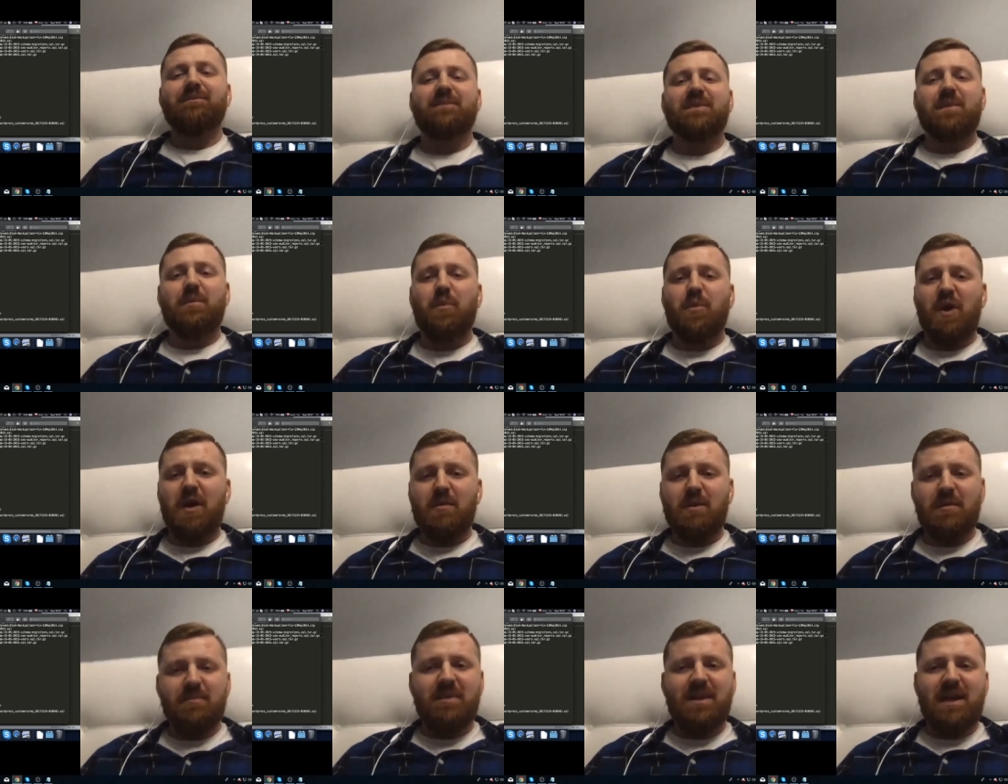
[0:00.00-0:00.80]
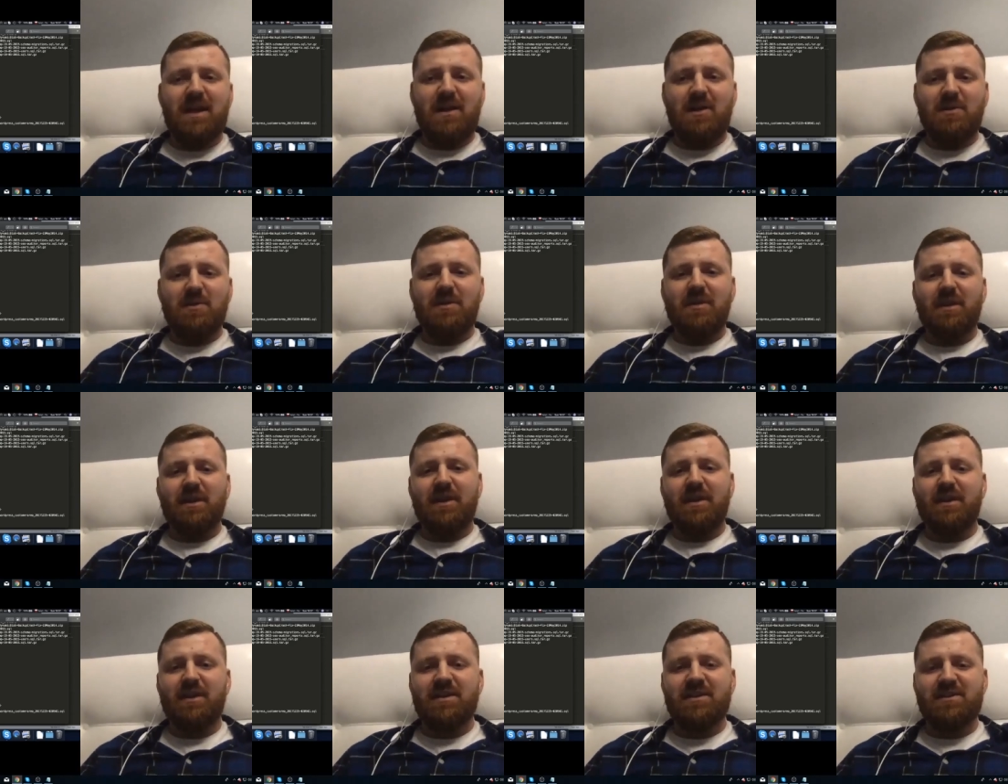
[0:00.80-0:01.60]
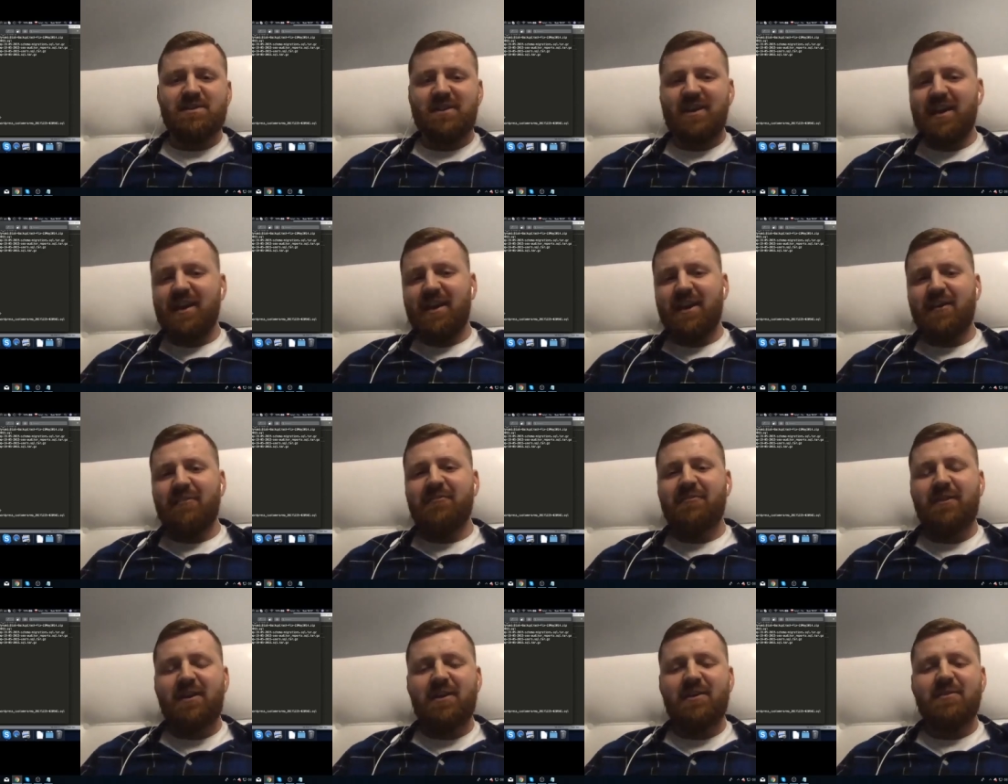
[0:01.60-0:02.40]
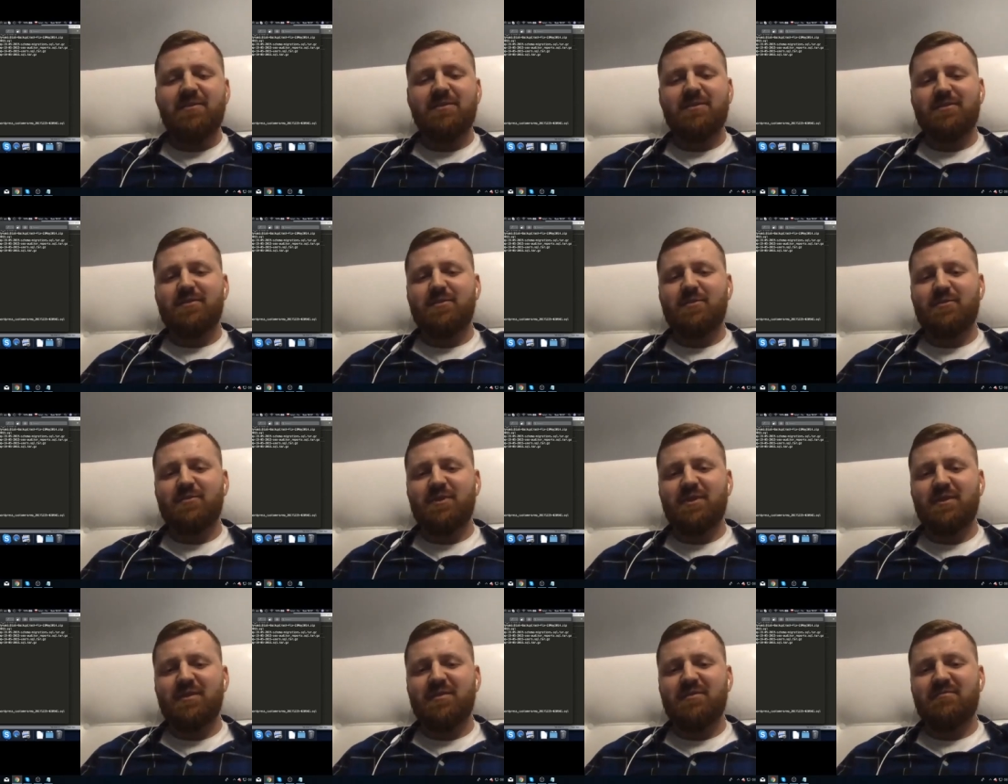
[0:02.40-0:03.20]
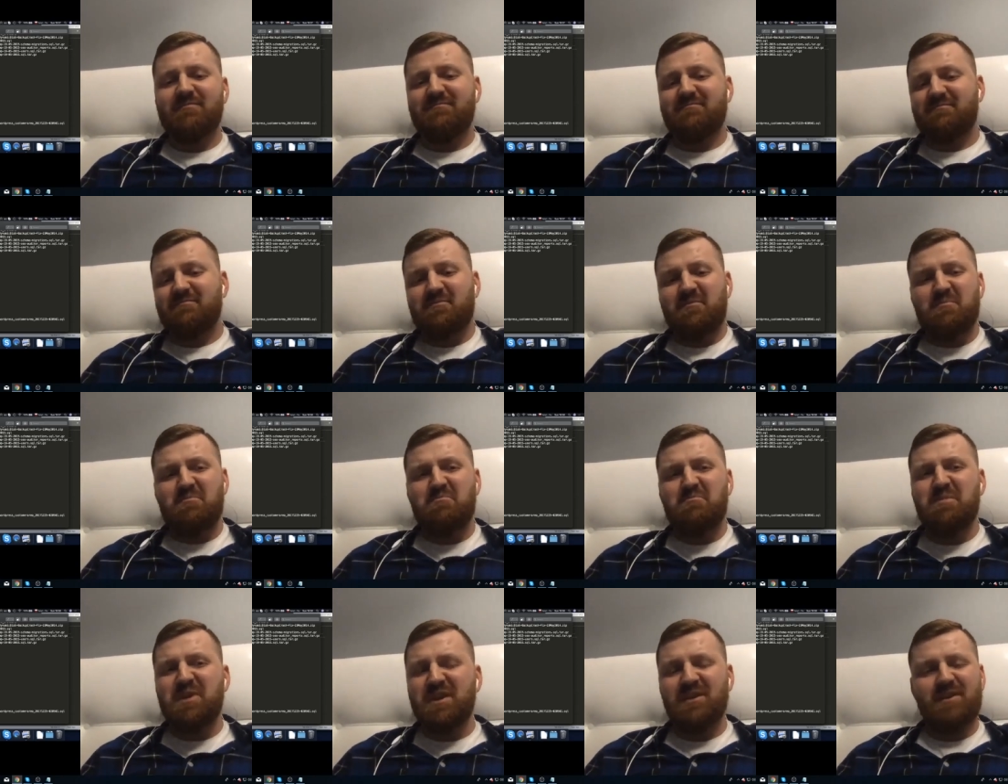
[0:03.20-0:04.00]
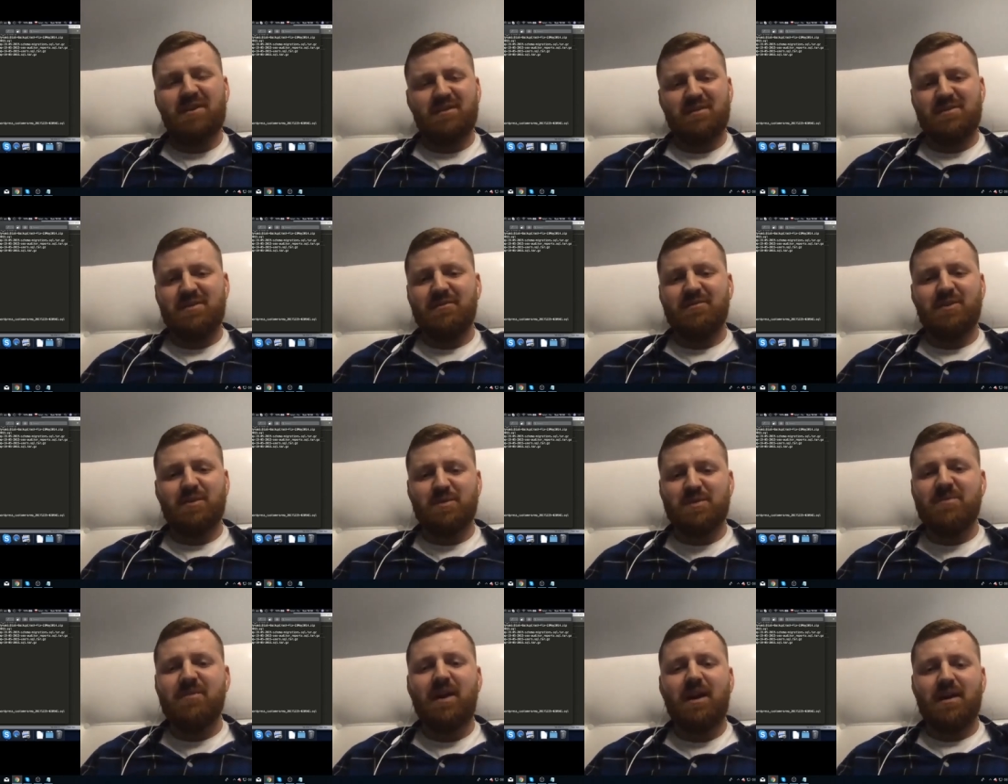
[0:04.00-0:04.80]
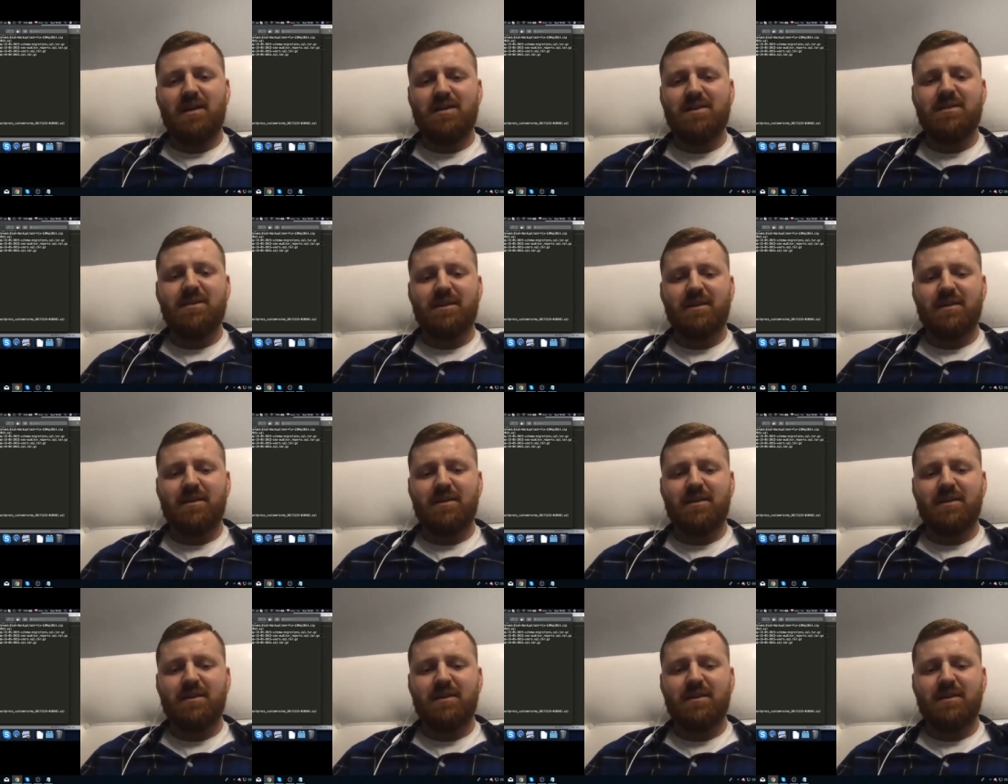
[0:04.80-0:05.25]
the problem now is, okay, I found millions of those files.